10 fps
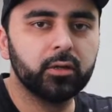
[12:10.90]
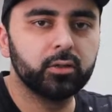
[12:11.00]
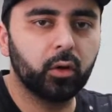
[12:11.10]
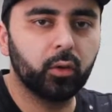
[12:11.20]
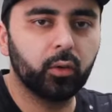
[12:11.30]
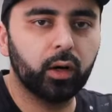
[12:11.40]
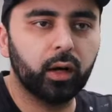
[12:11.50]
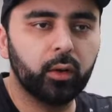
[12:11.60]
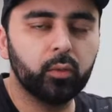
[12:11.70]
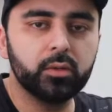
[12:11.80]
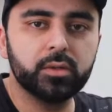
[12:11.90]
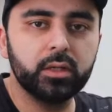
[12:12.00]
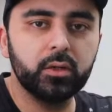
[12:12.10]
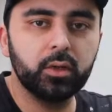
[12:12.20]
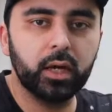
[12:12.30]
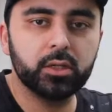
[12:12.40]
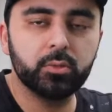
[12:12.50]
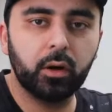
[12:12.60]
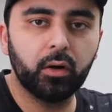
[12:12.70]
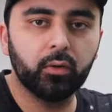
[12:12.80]
So I will see you there
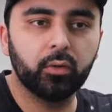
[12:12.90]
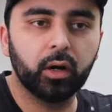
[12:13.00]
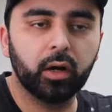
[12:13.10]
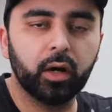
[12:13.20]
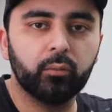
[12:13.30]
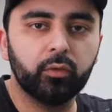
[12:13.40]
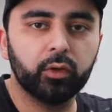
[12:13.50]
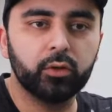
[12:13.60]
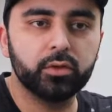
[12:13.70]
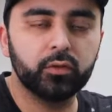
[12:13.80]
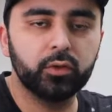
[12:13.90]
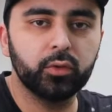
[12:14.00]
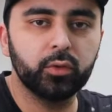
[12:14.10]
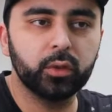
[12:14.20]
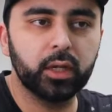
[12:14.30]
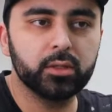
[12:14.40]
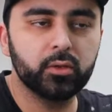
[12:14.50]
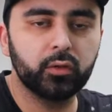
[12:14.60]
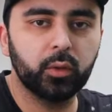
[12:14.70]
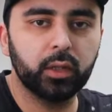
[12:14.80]
tomorrow. For those of you who are there.
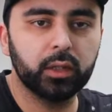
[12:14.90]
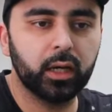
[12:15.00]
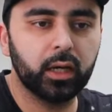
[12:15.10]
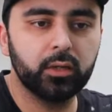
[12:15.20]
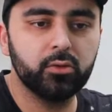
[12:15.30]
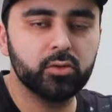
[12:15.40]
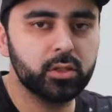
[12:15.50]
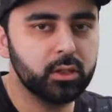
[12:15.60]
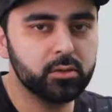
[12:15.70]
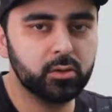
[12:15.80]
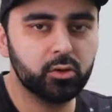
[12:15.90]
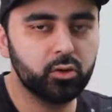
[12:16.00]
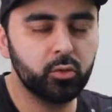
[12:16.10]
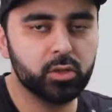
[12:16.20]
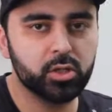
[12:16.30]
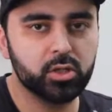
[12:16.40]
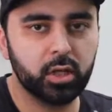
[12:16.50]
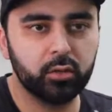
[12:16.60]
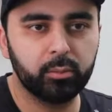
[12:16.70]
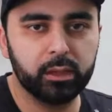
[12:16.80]
So if you are there and you see us and you do watch the
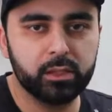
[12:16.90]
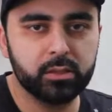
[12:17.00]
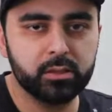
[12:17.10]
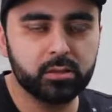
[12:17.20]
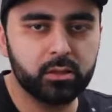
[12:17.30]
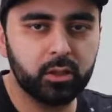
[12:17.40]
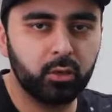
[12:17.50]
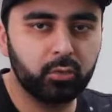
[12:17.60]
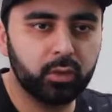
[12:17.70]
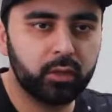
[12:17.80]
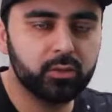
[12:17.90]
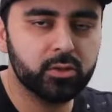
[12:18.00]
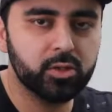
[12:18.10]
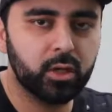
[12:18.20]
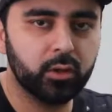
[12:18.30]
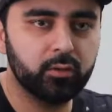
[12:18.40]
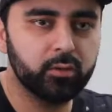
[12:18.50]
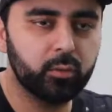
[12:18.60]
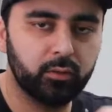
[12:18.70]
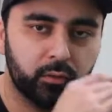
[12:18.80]
channel, please, give us a shout, give
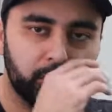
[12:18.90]
us a wave.